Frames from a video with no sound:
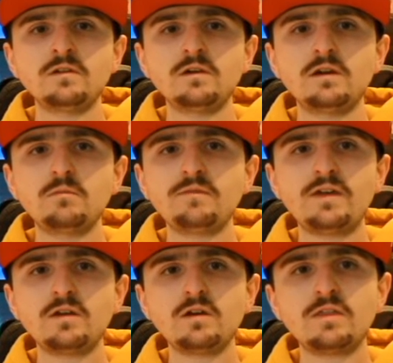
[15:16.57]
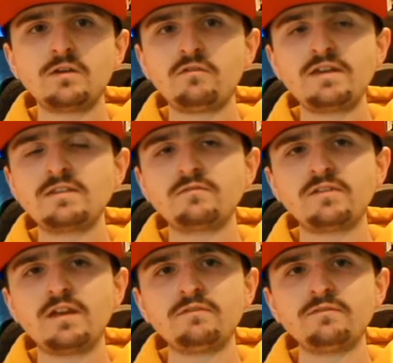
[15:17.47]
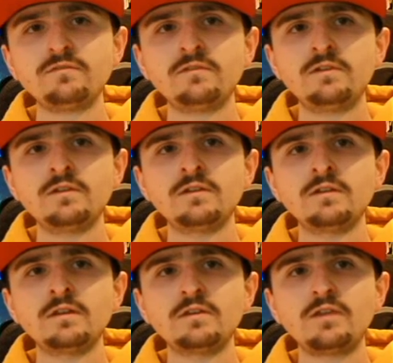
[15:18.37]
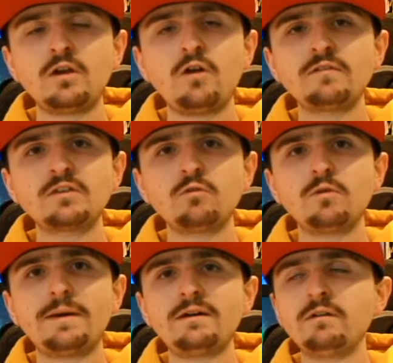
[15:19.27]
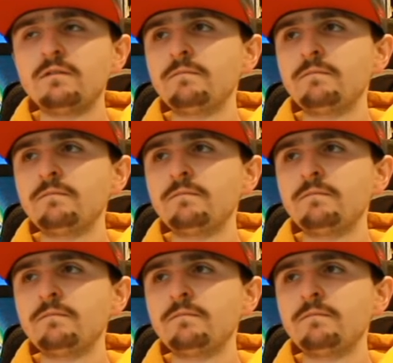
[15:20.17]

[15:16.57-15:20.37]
uh, with other creative stuff that I can't really talk about.